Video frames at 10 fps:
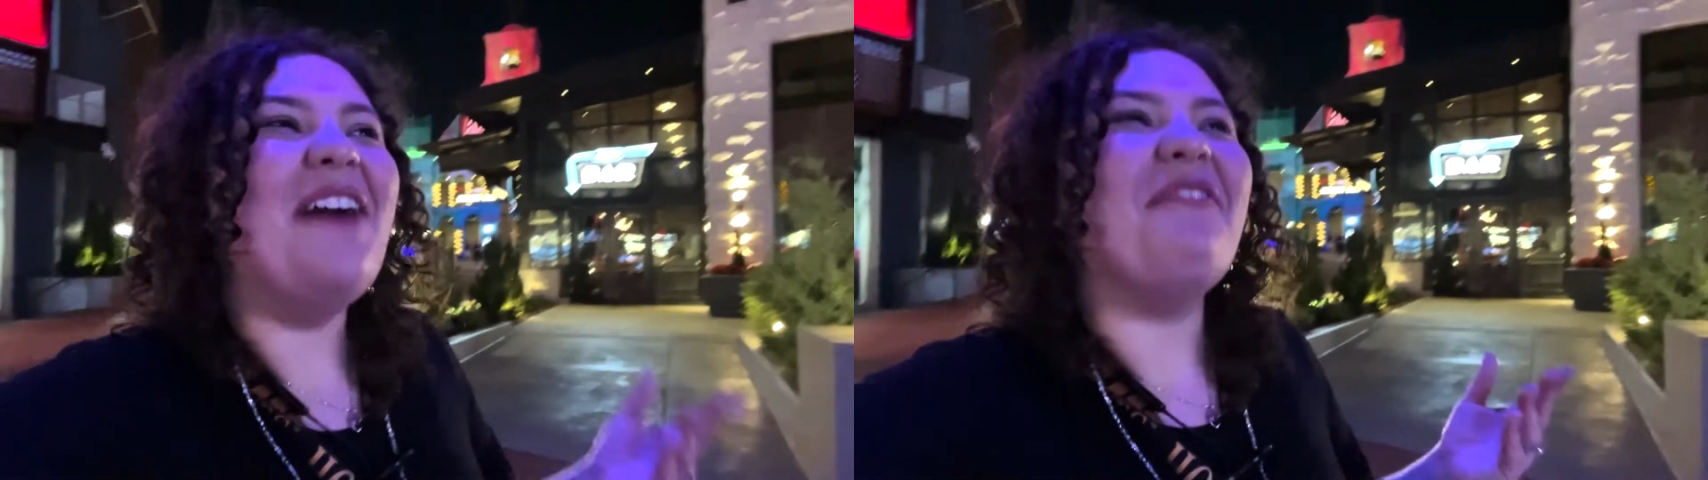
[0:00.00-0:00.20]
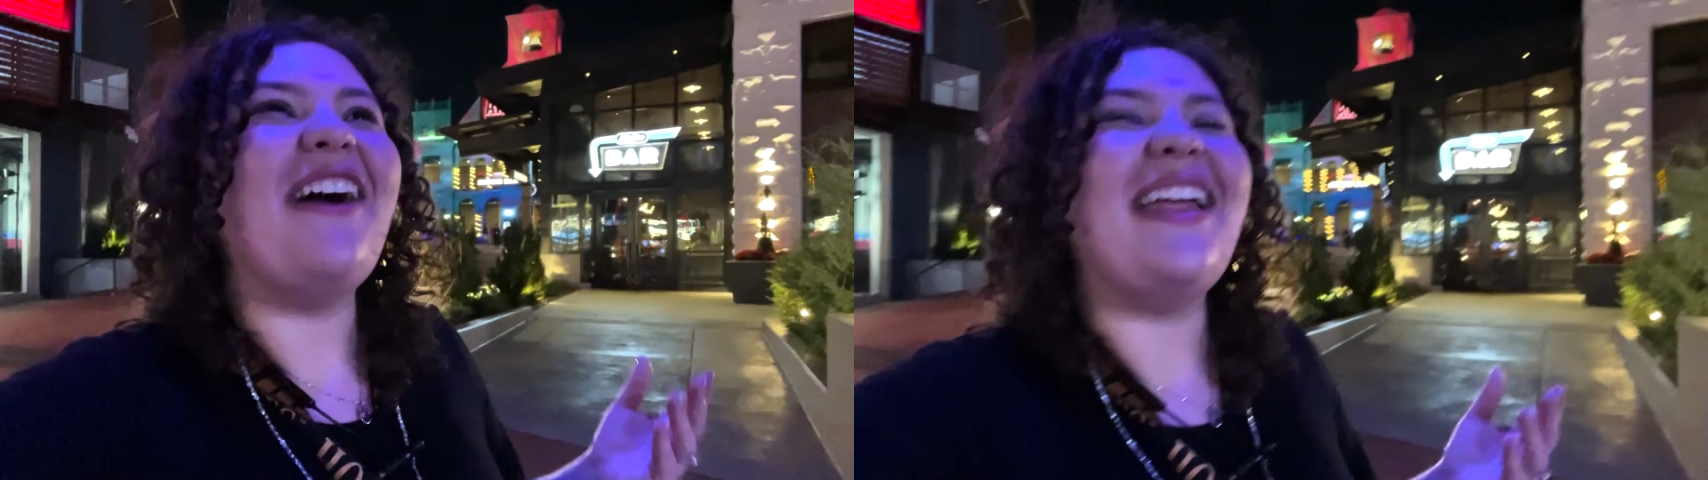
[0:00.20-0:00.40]

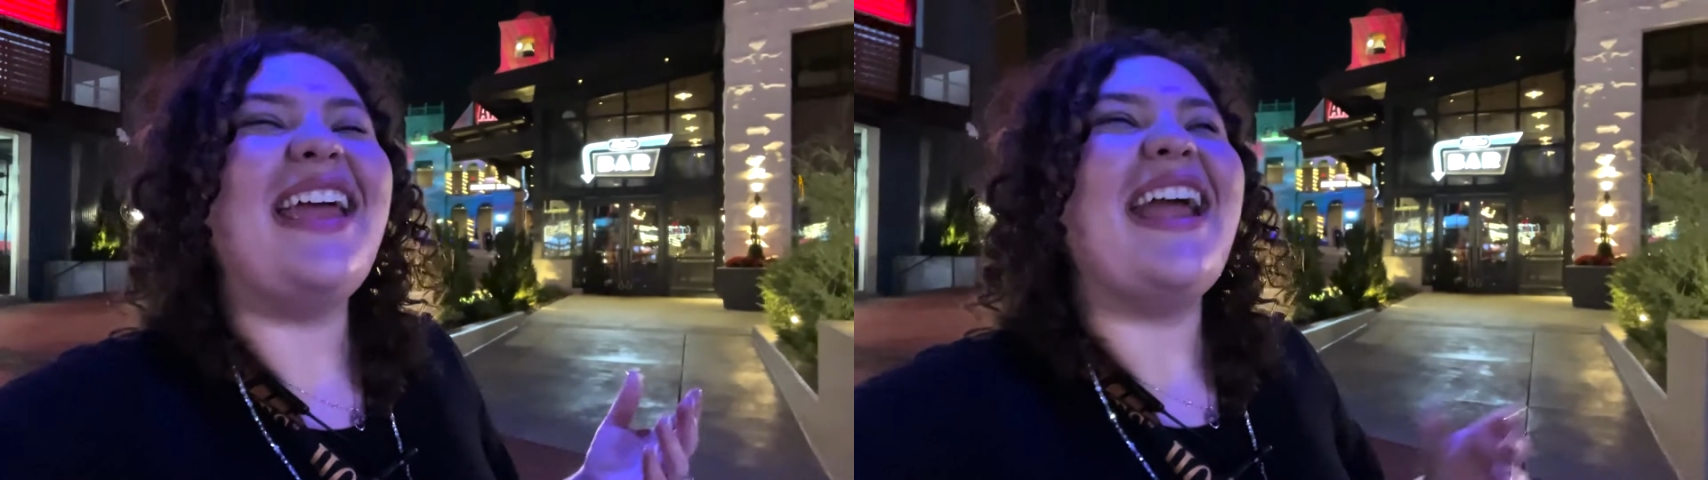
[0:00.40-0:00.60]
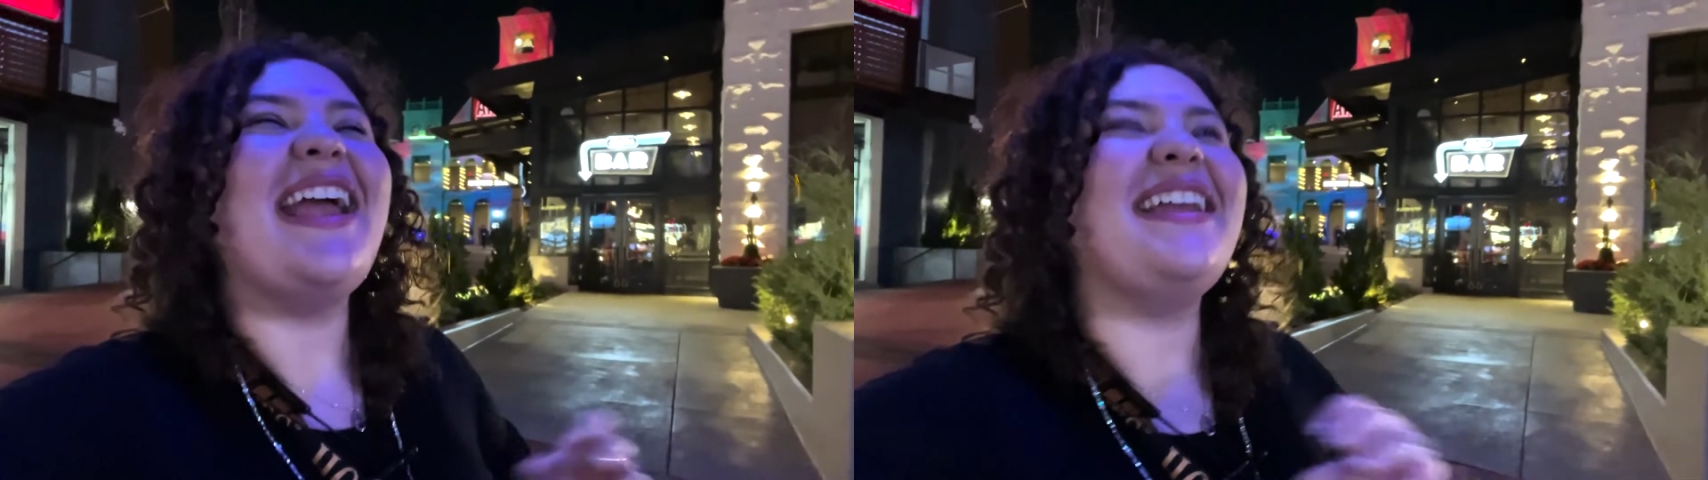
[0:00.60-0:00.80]
but
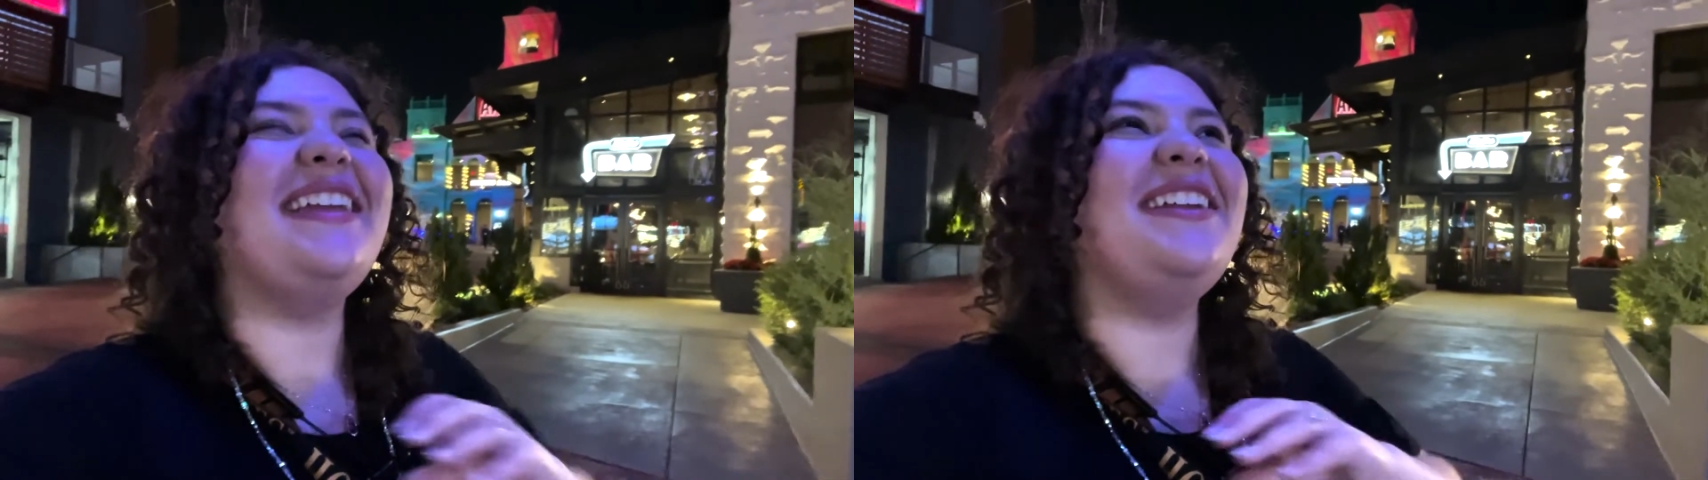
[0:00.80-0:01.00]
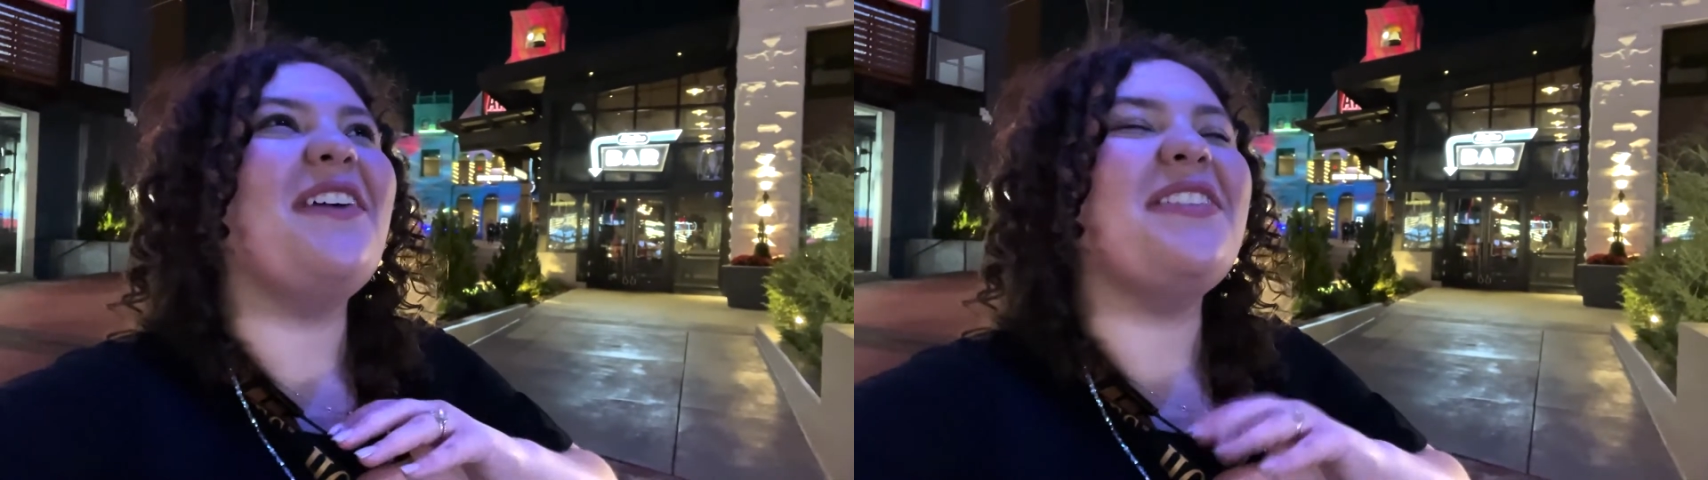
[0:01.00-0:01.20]
it,
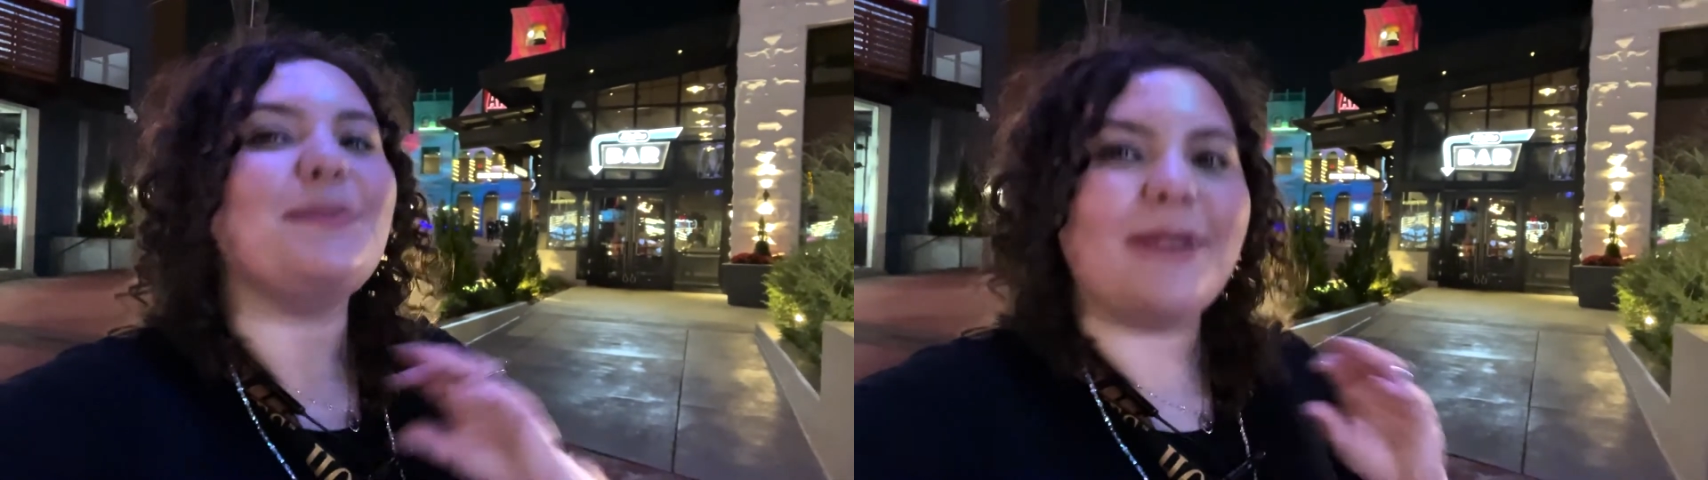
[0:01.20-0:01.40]
you know, this